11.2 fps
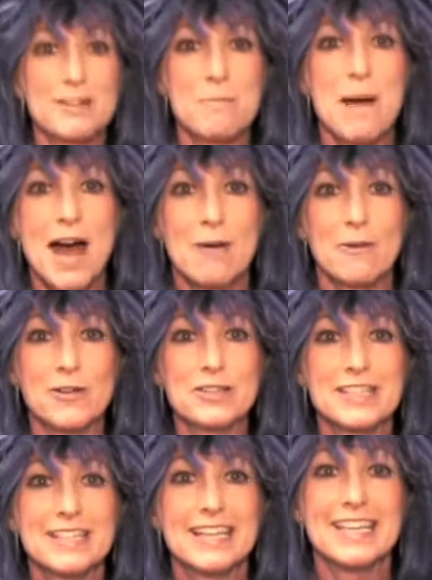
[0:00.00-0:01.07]
their
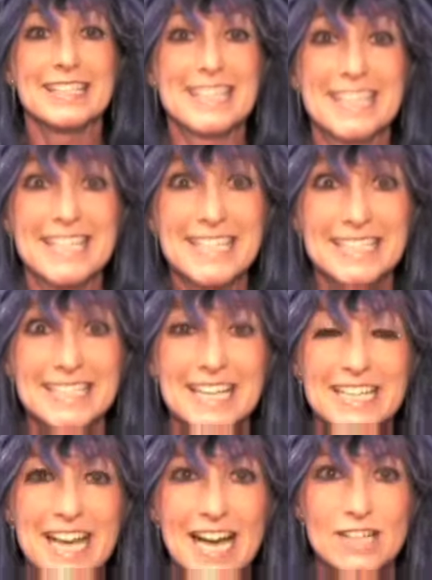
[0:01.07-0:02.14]
powers until
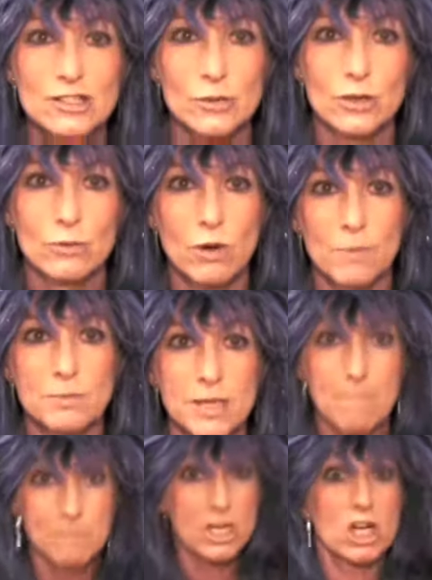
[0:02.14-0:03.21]
a geyser erupts
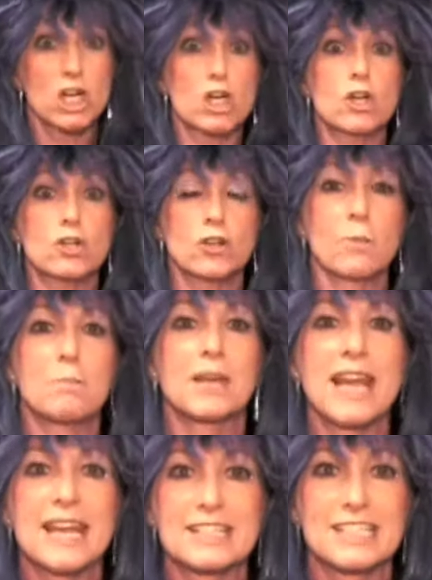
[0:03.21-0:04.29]
and they're
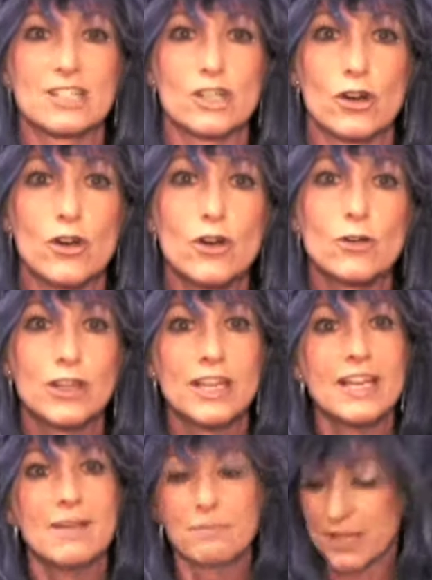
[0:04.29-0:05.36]
blasted to Earth.
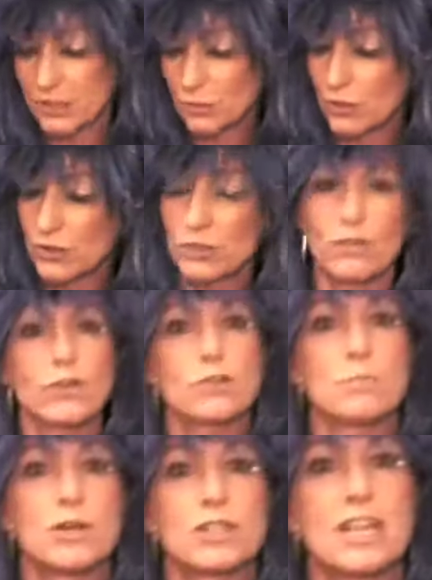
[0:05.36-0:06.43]
That's where this
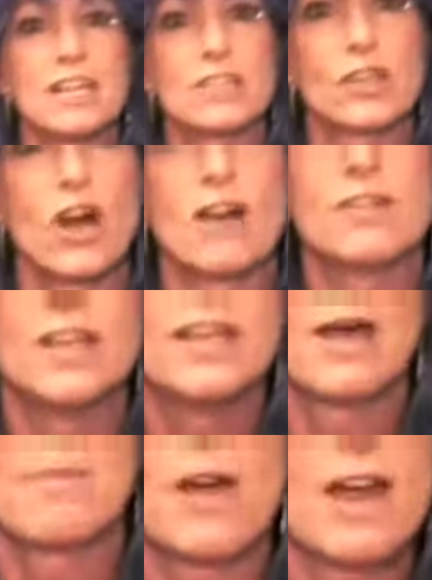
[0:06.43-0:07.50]
first book takes off.
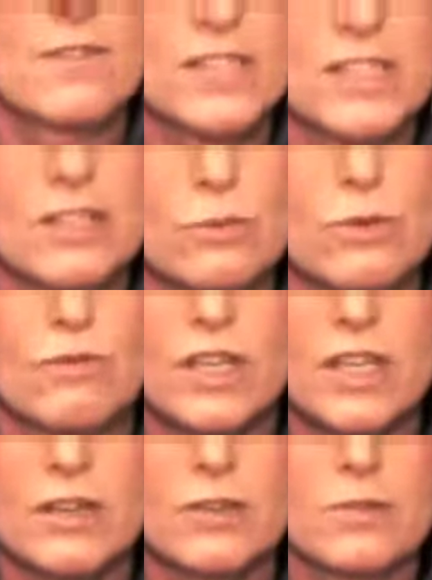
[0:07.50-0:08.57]
A prophecy's
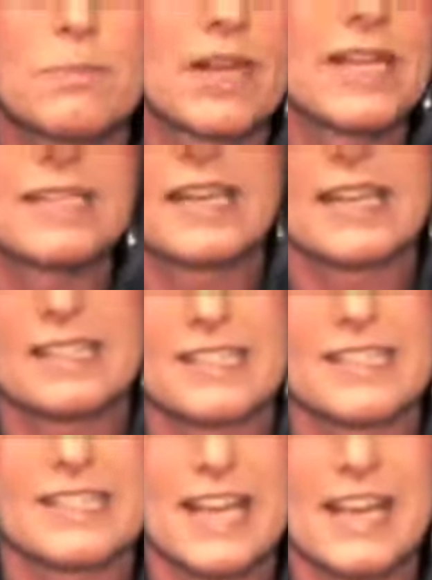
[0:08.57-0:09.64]
revealed, Blaze has to
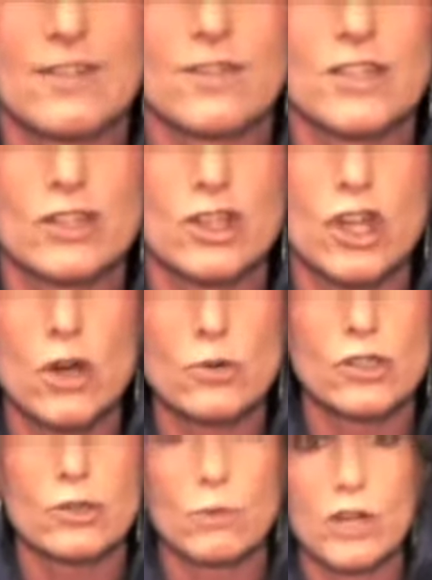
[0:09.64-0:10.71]
decide if he's a
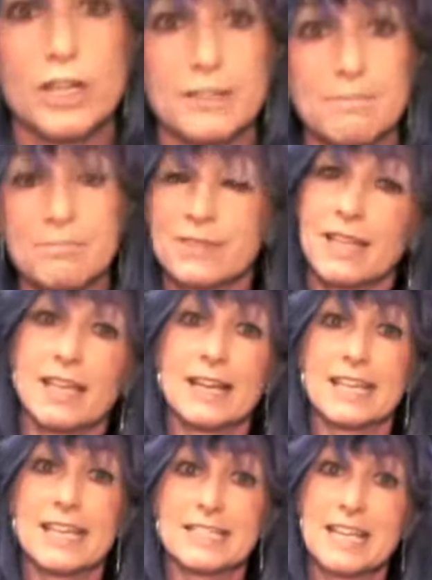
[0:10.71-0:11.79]
chosen one, and I
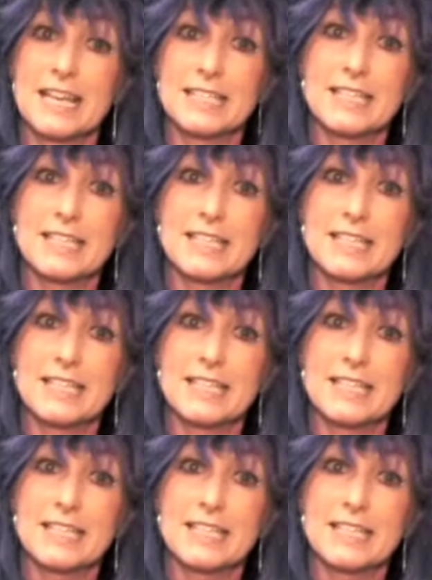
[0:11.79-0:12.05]
can't tell you